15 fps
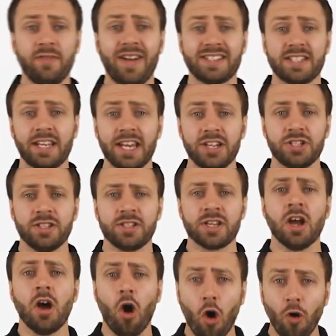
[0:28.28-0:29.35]
investigations
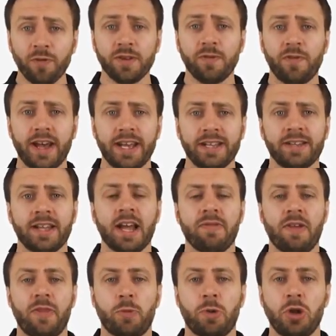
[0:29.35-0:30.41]
often find
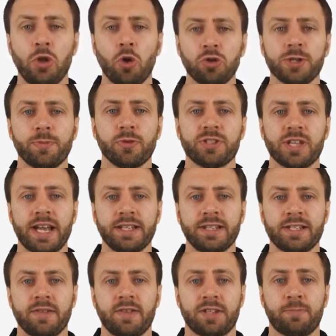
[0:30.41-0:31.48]
that there were notable
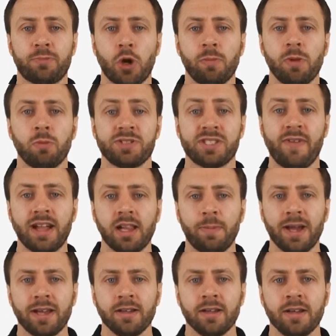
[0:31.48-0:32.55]
signs that a problem was
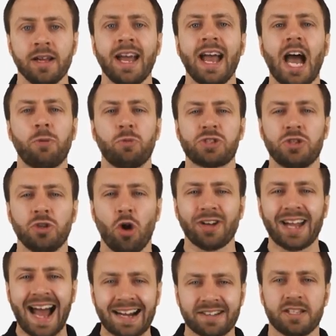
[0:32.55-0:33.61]
developing and was
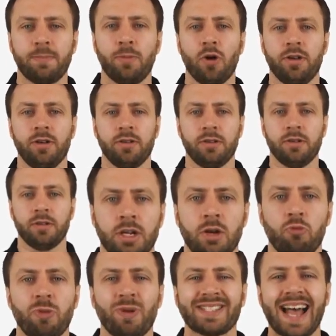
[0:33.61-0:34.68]
not acted upon.
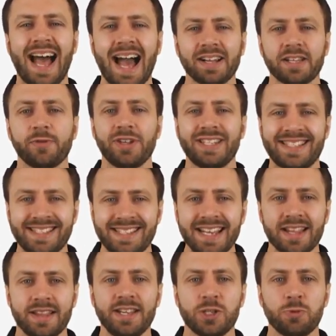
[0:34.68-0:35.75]
We must actively
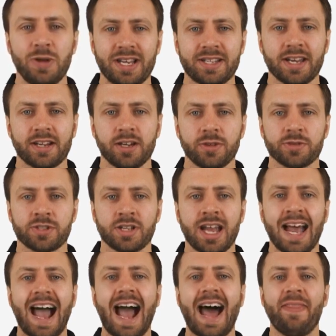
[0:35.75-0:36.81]
seek these weak signals
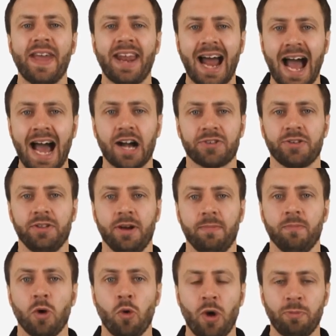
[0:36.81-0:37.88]
and then act on
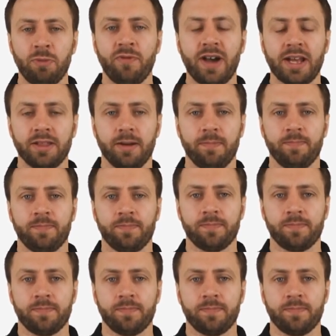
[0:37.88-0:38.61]
them when we find them.